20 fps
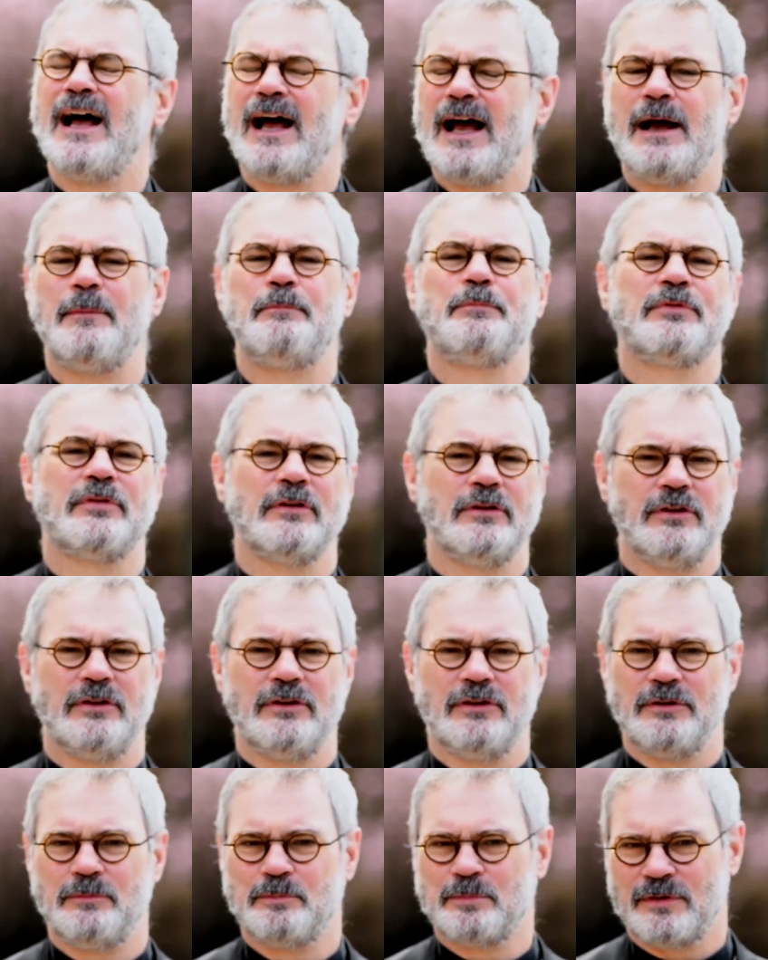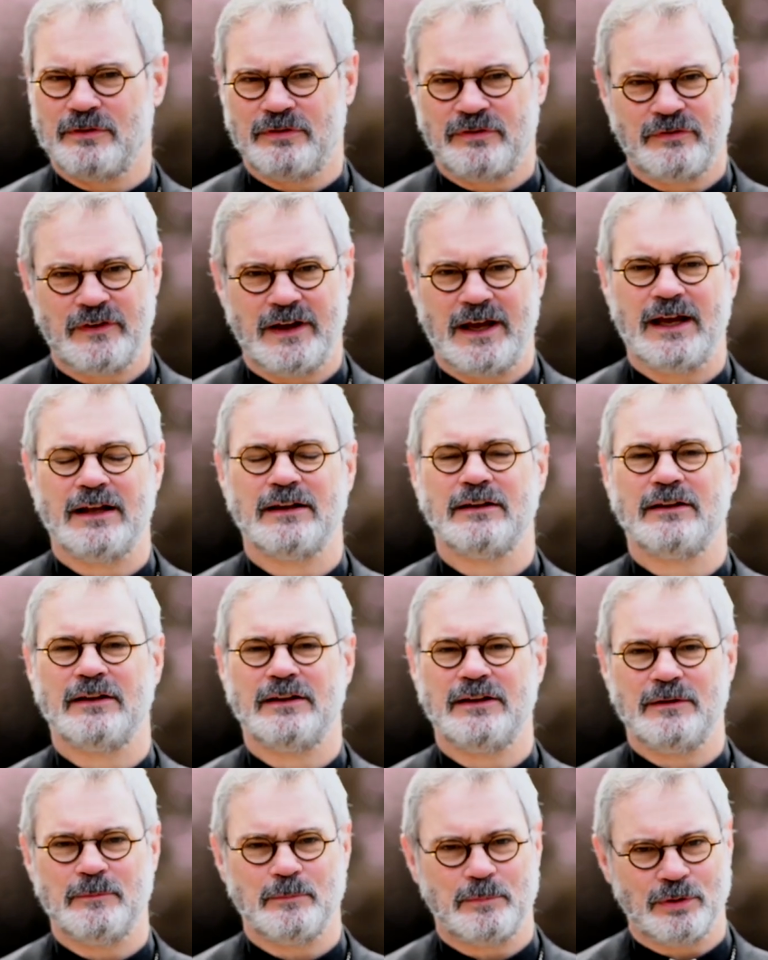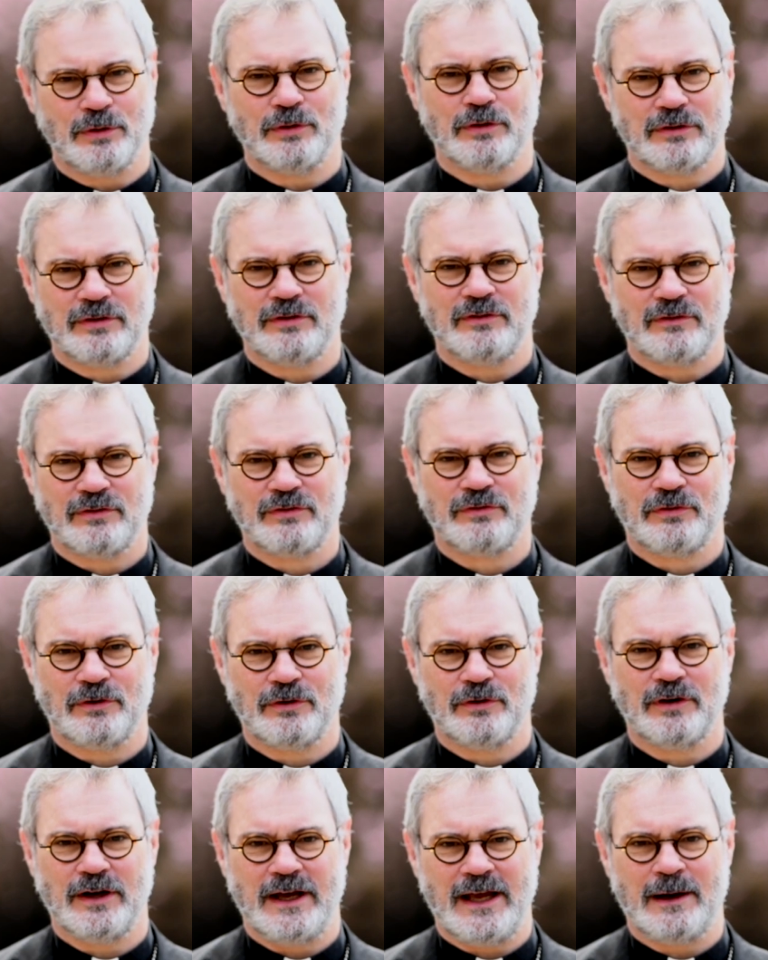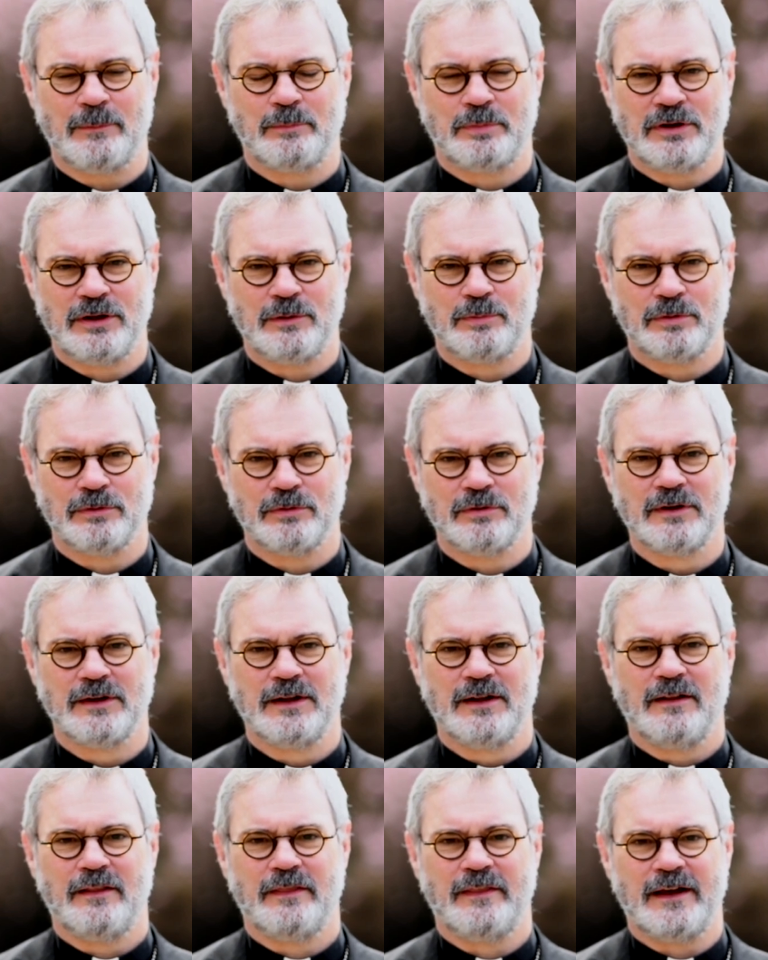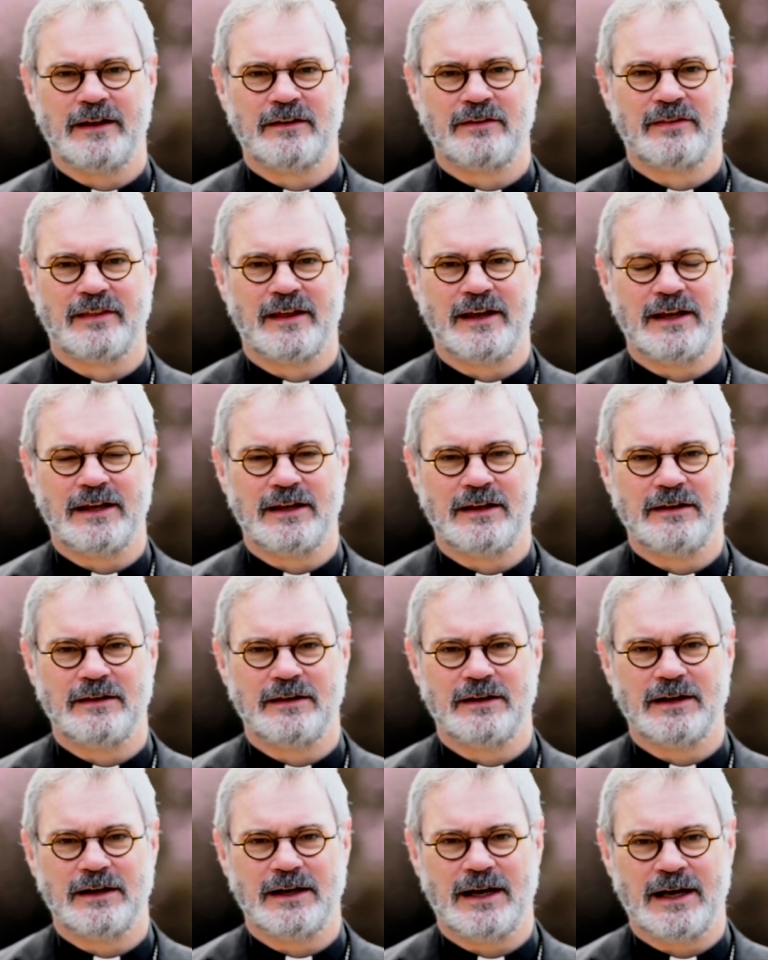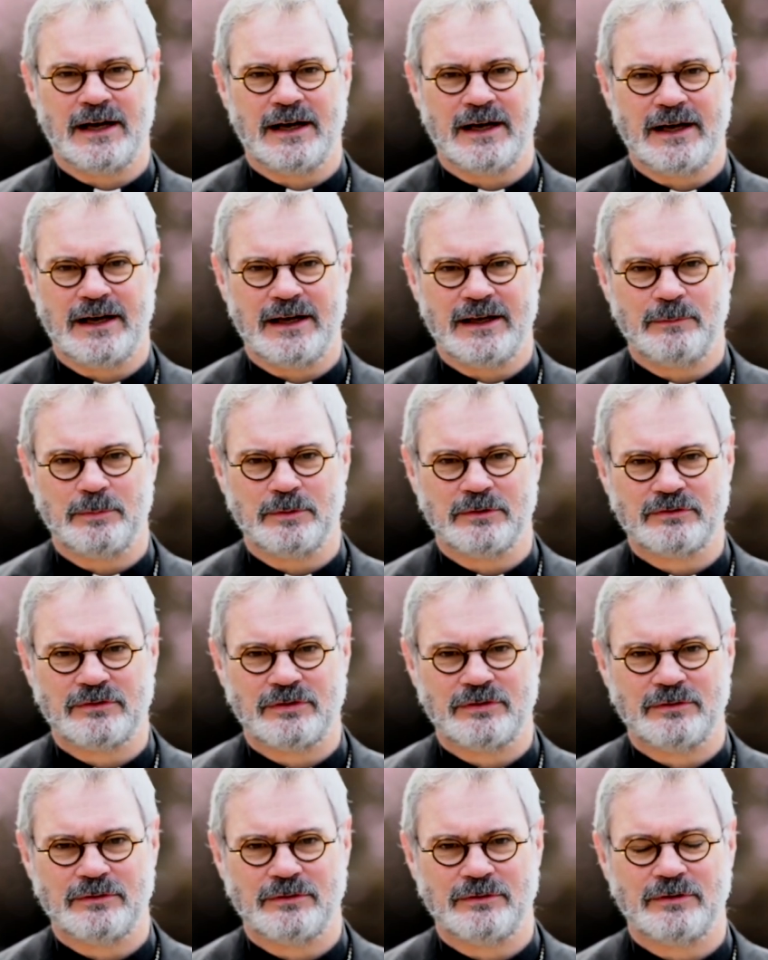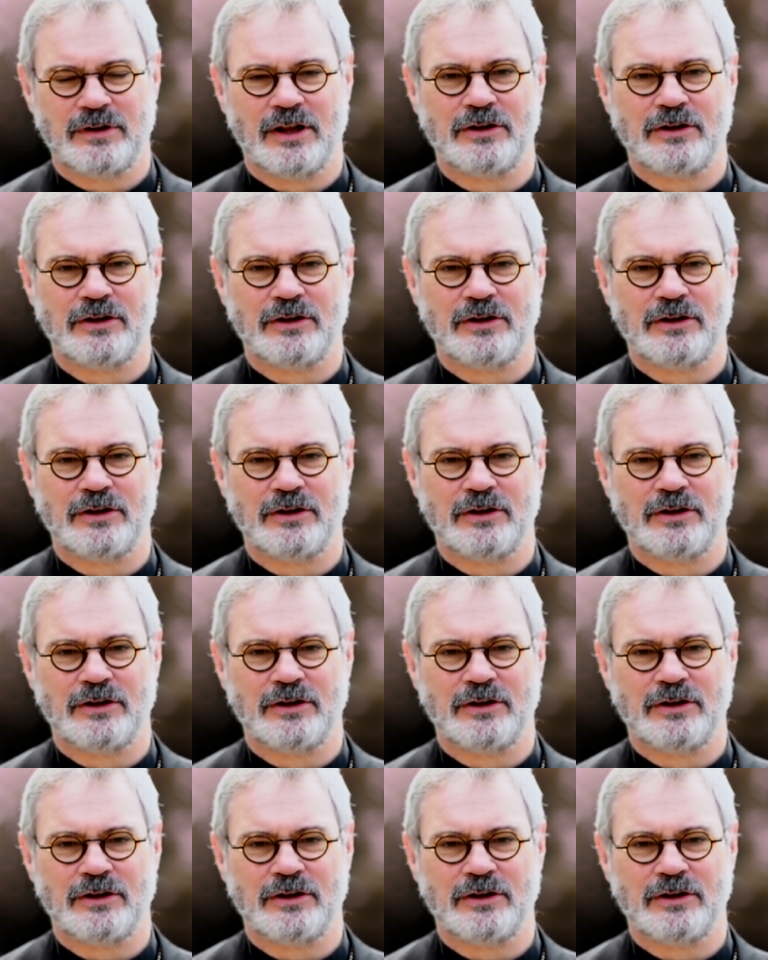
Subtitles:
Absolutely profoundly important for our people that they are able to,